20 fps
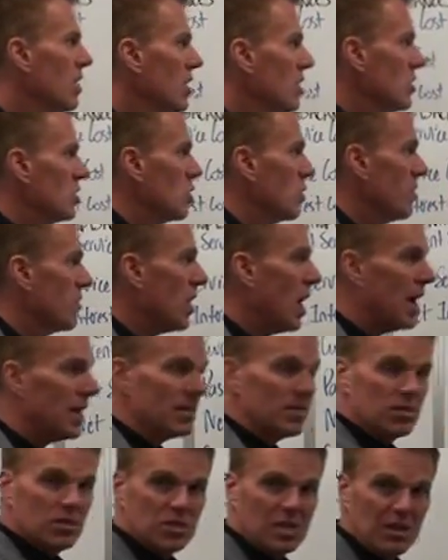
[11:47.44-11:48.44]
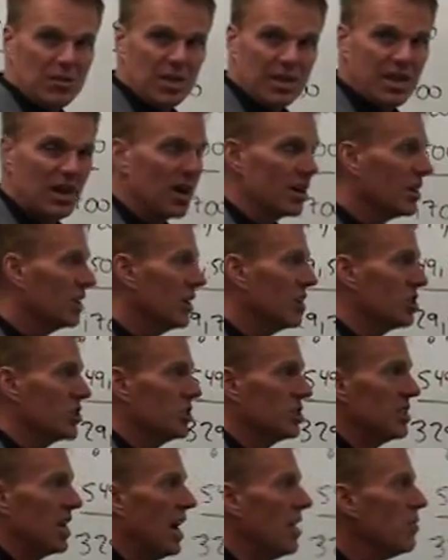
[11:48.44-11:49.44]
So we've got some of the
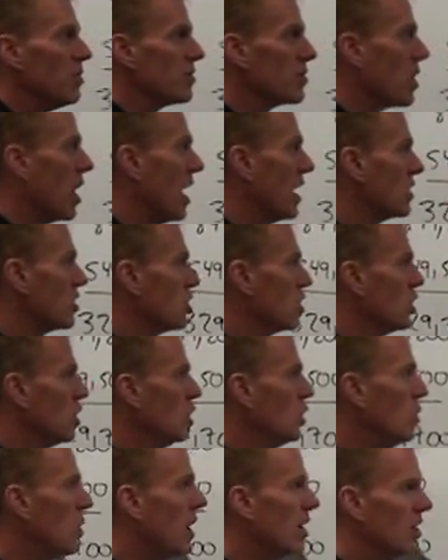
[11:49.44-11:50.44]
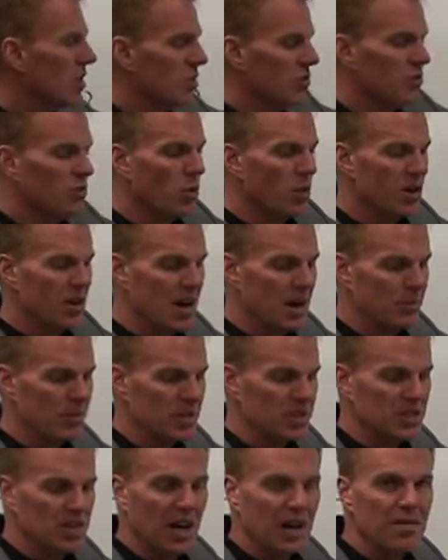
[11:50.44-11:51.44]
calculations done. We've got 2 out of the 4
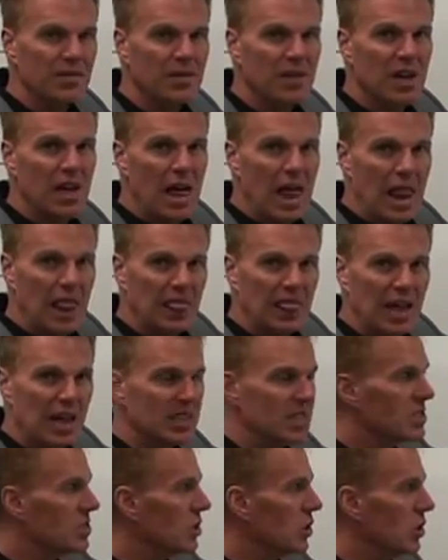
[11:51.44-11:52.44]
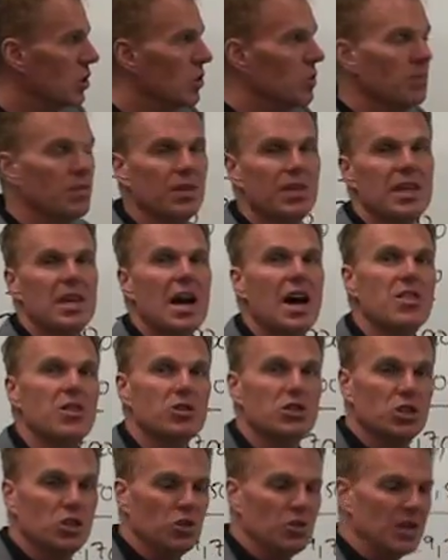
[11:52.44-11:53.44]
numbers done. Let's do the
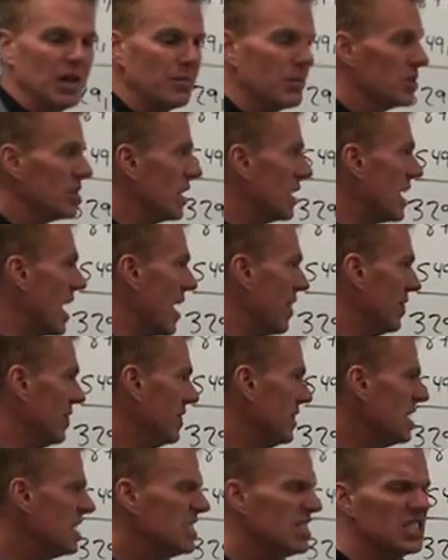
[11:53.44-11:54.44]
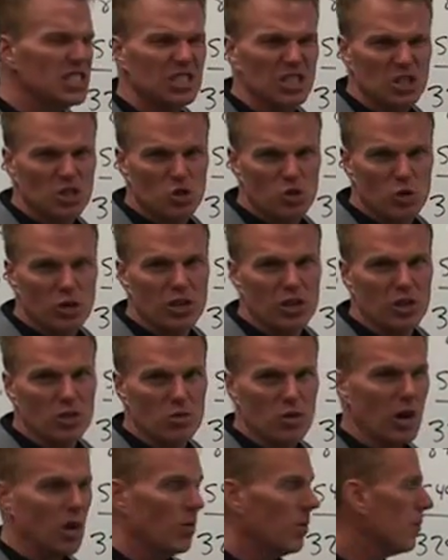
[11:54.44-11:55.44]
other 2 numbers. And again, this is the tricky
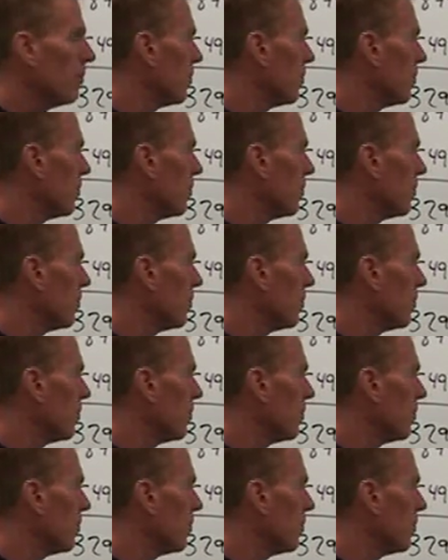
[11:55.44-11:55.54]
row.